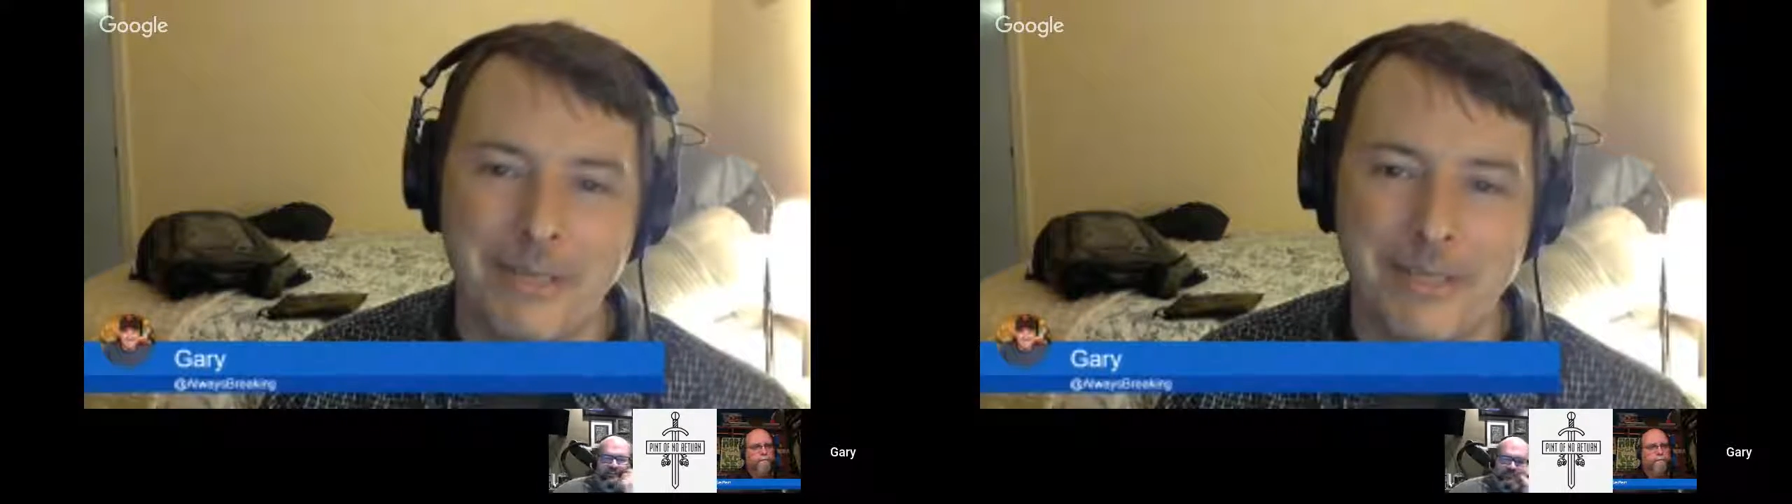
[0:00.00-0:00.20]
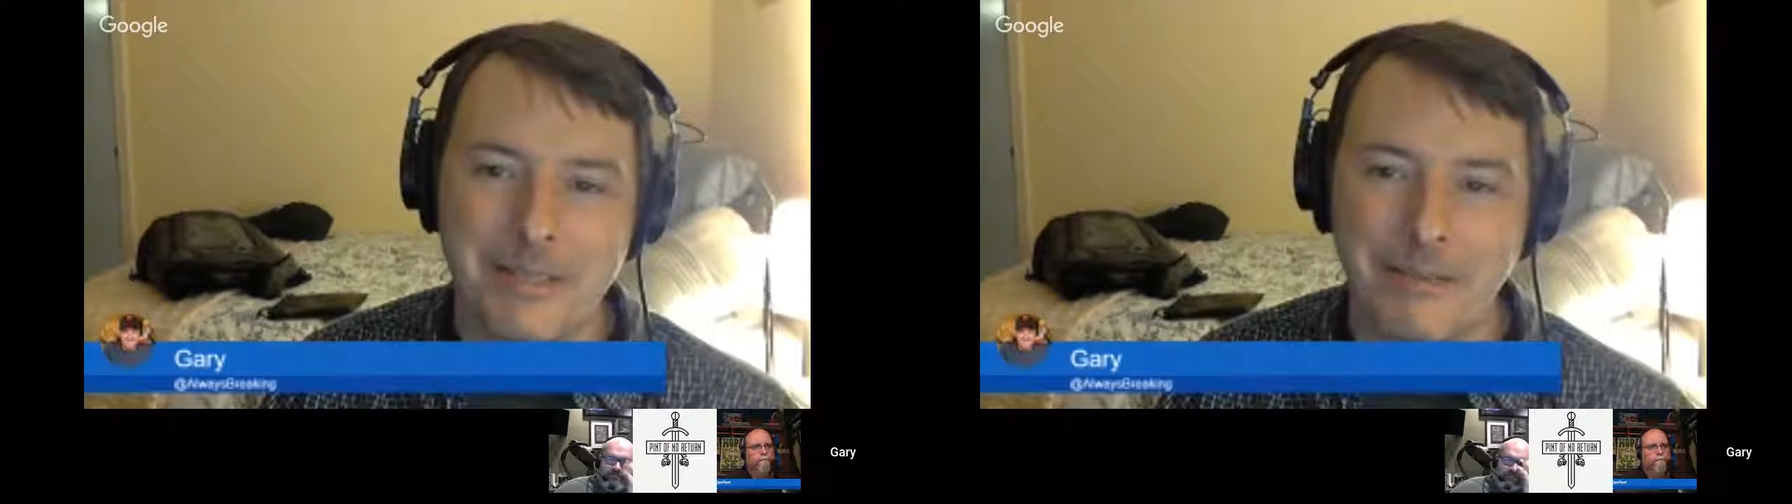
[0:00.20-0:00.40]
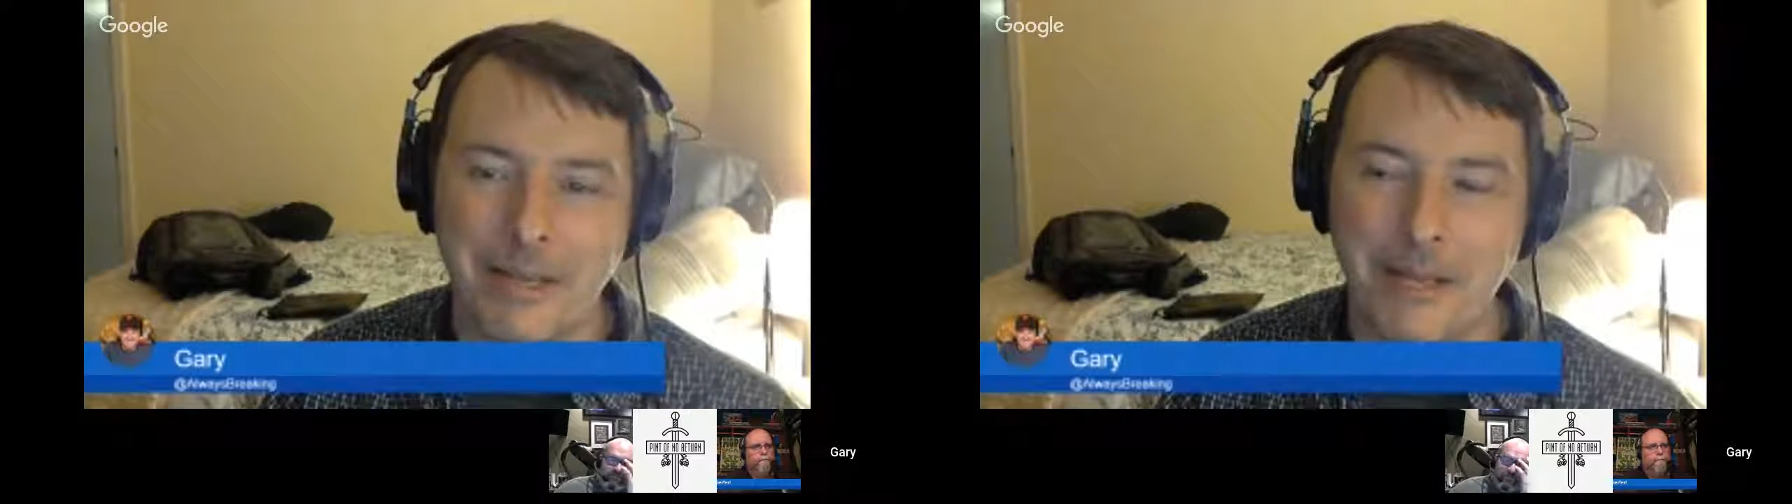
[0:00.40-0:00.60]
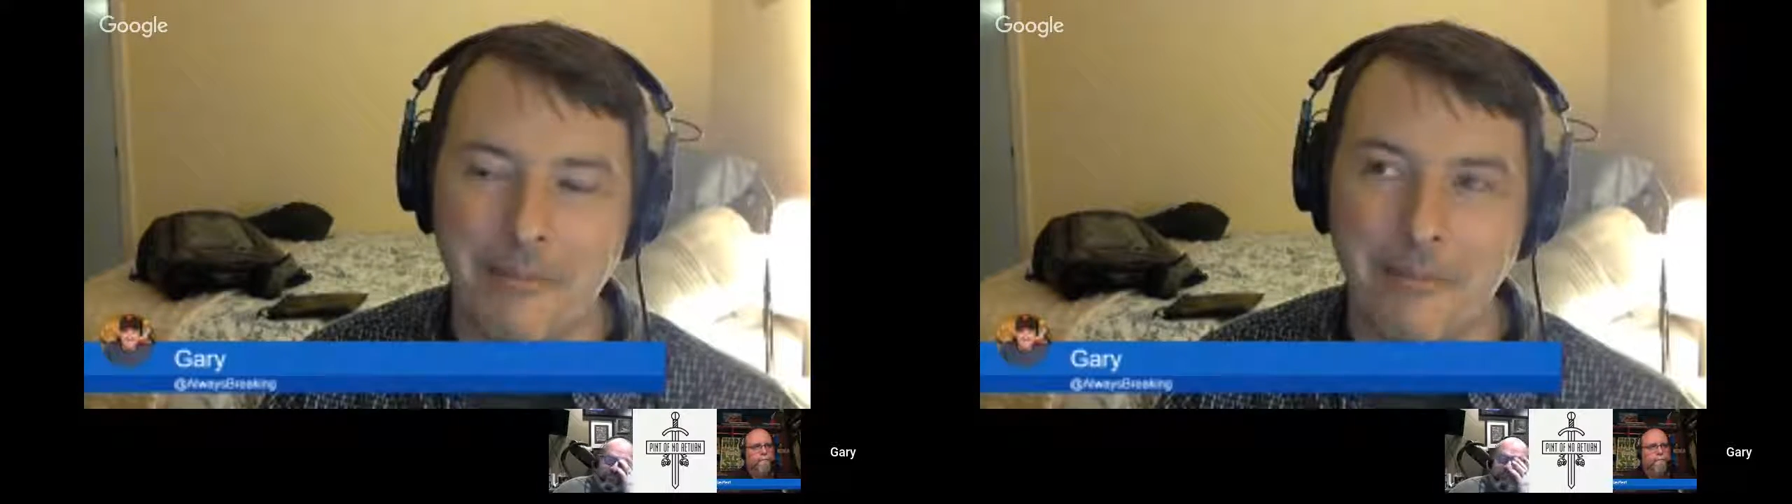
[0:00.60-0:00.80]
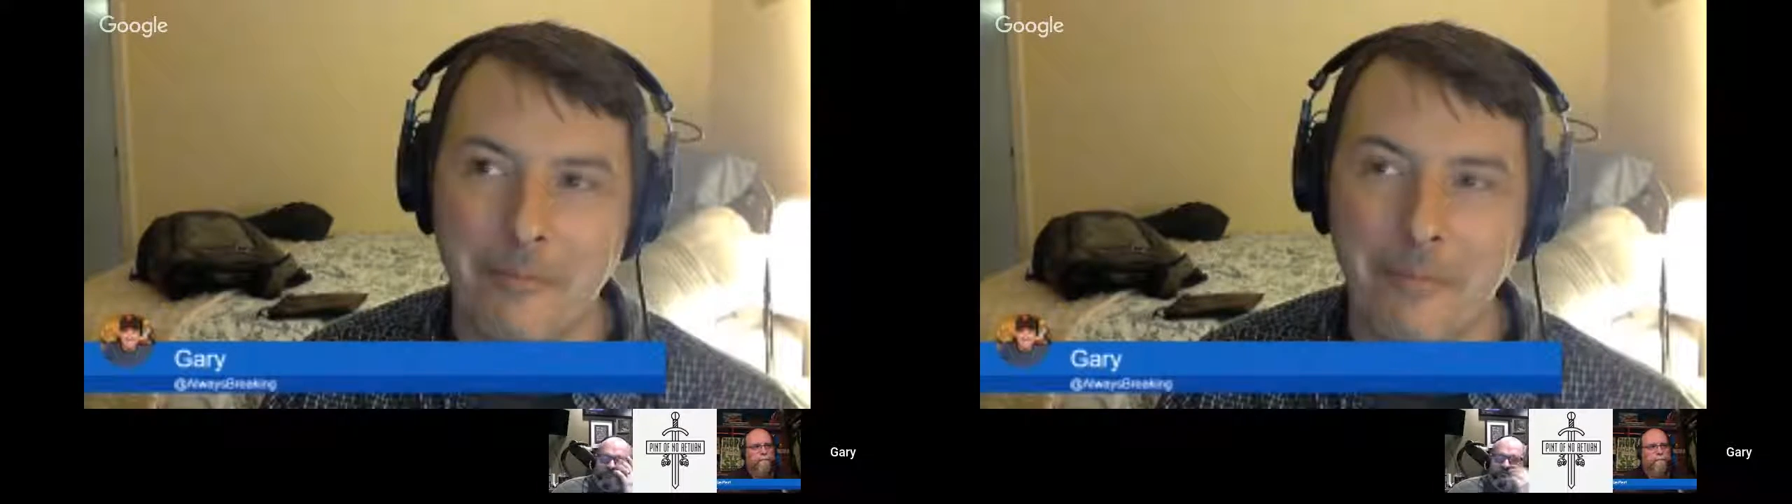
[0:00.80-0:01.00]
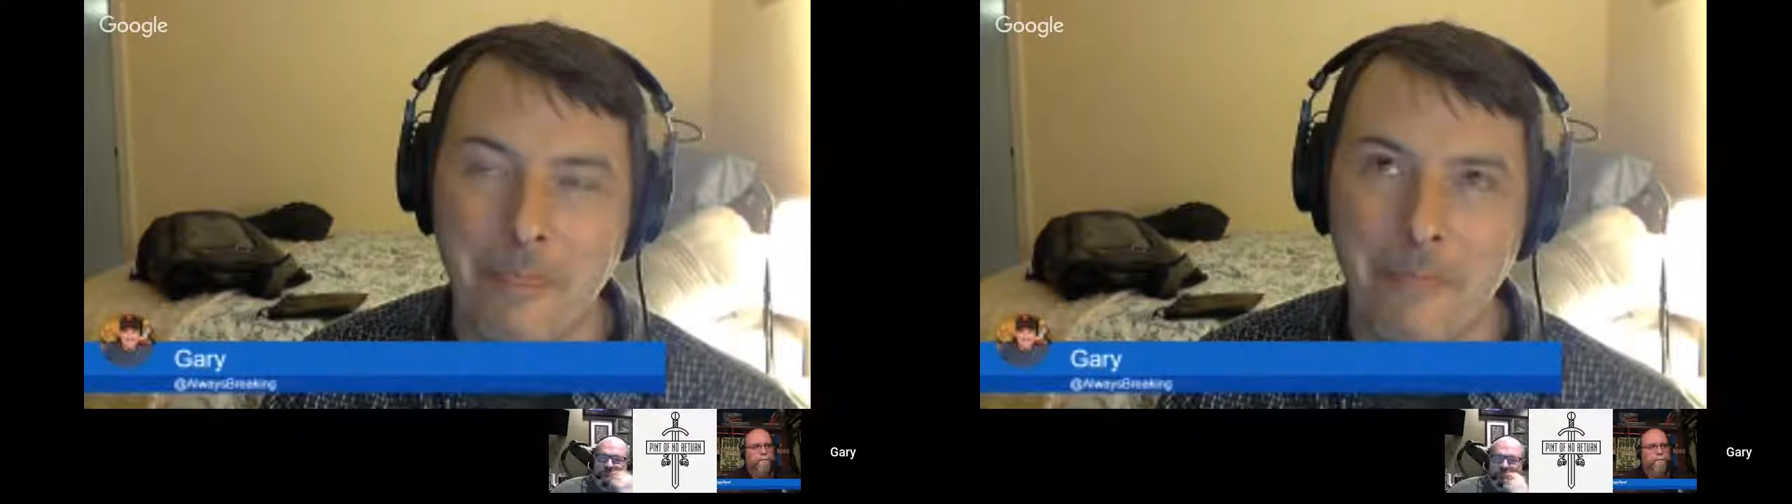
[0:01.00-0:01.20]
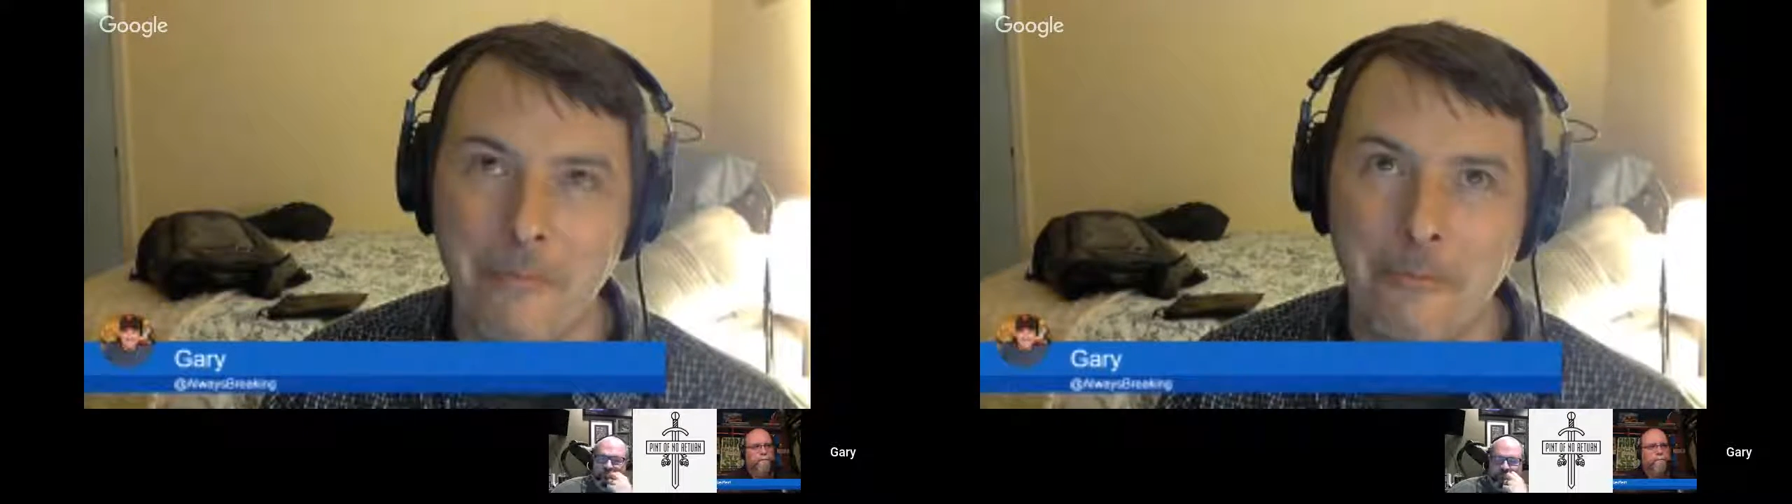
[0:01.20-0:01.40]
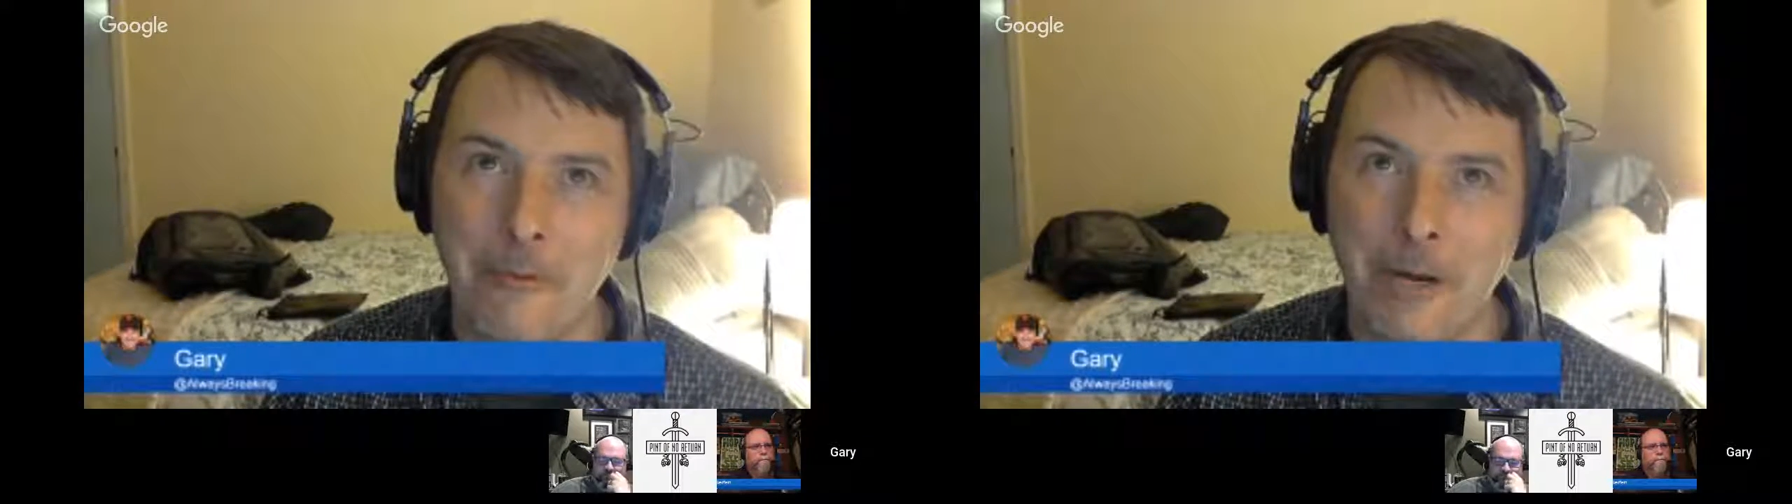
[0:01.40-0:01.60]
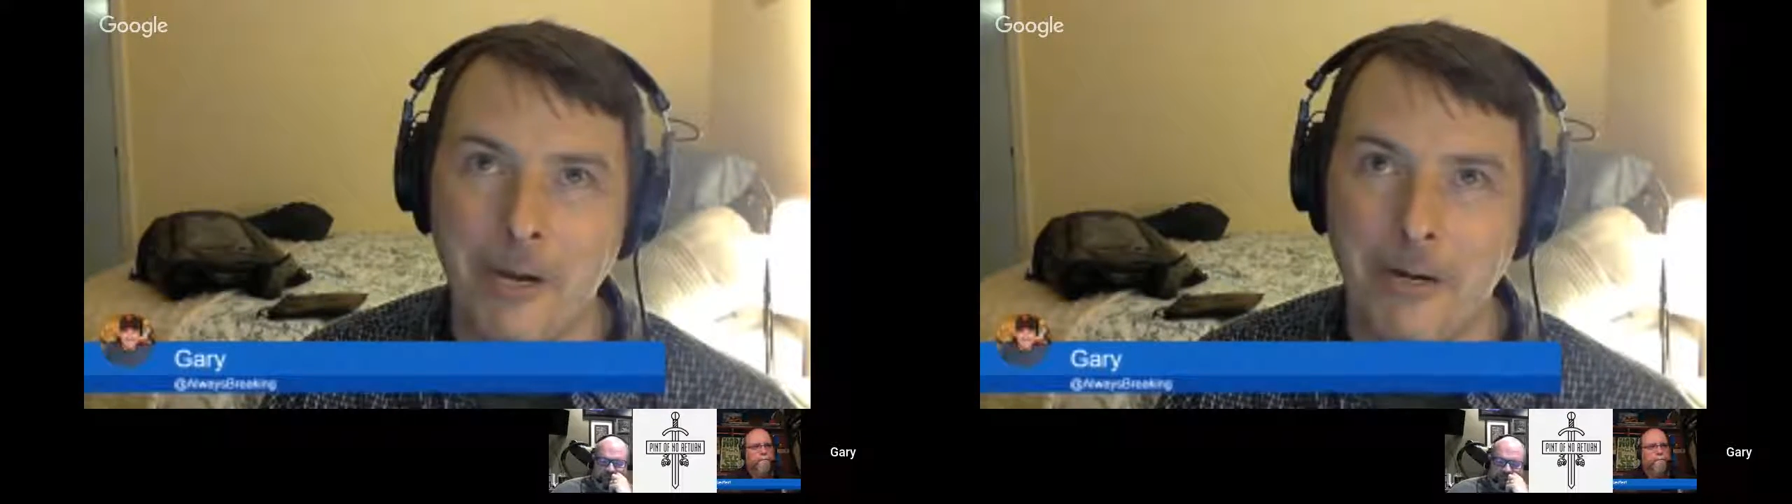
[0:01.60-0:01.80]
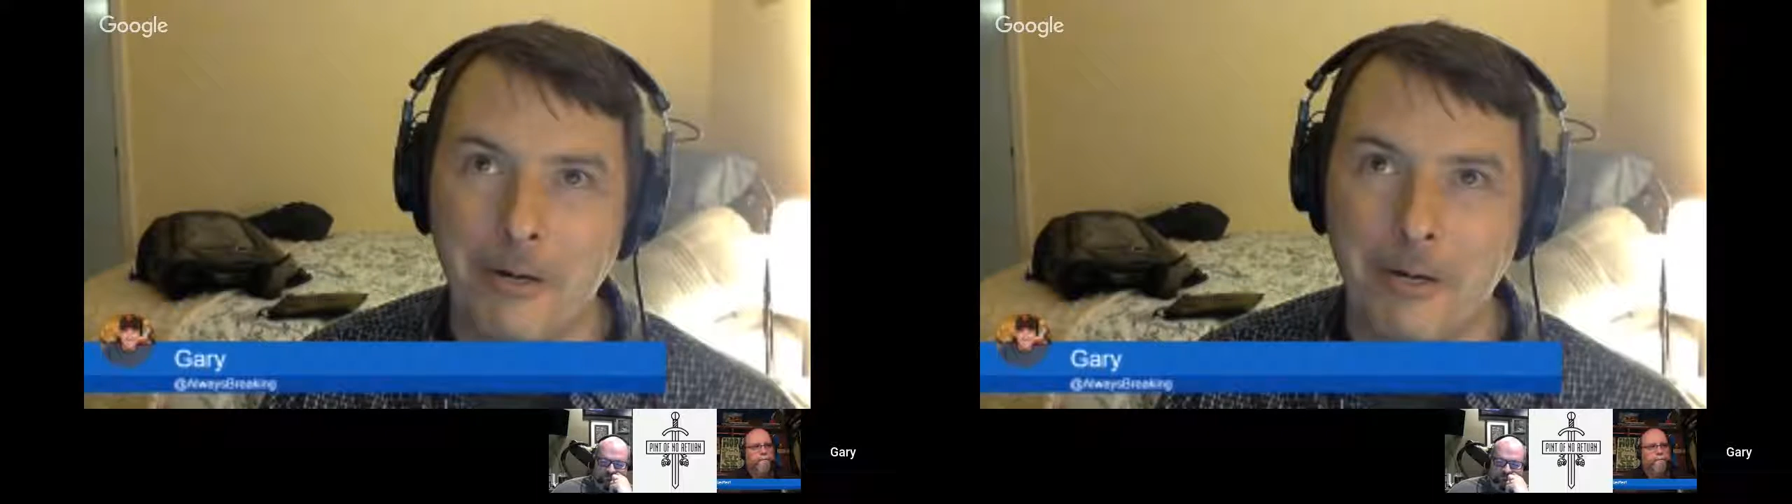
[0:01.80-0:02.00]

where